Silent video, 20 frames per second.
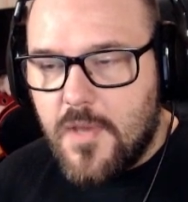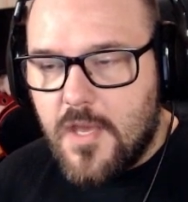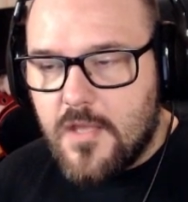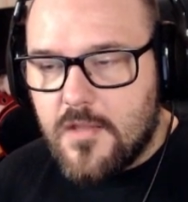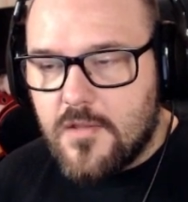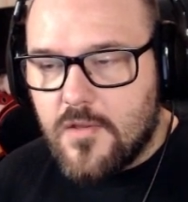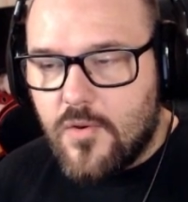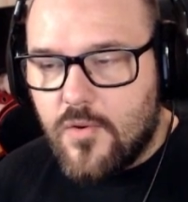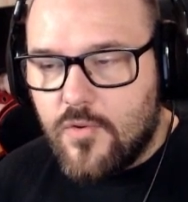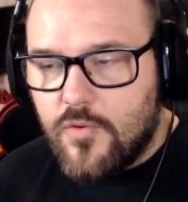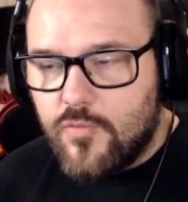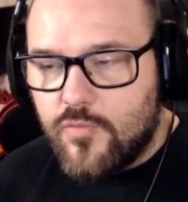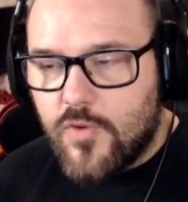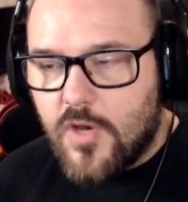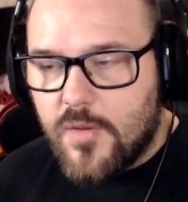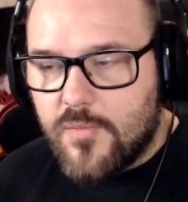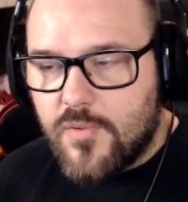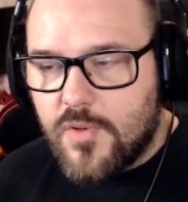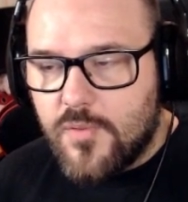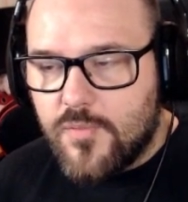and the whole
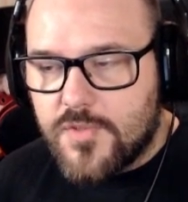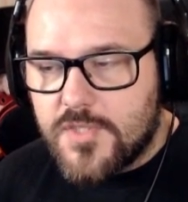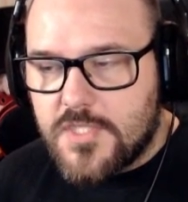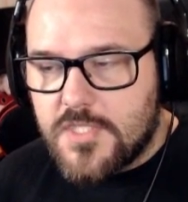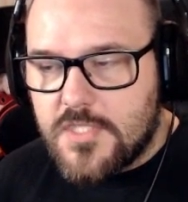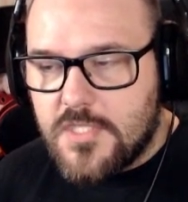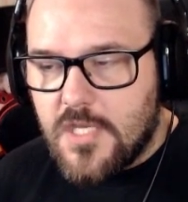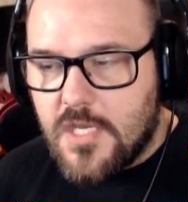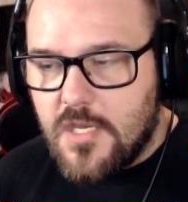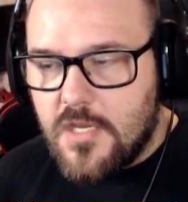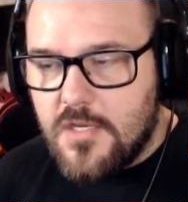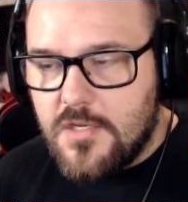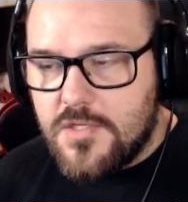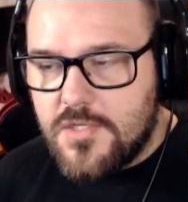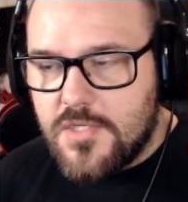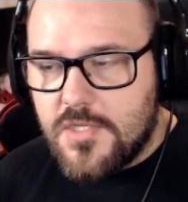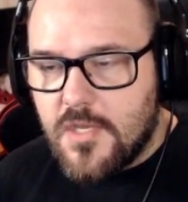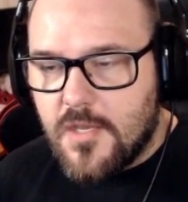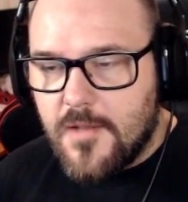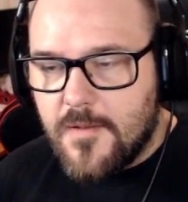robbery was
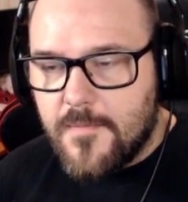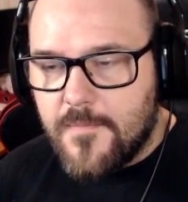staged?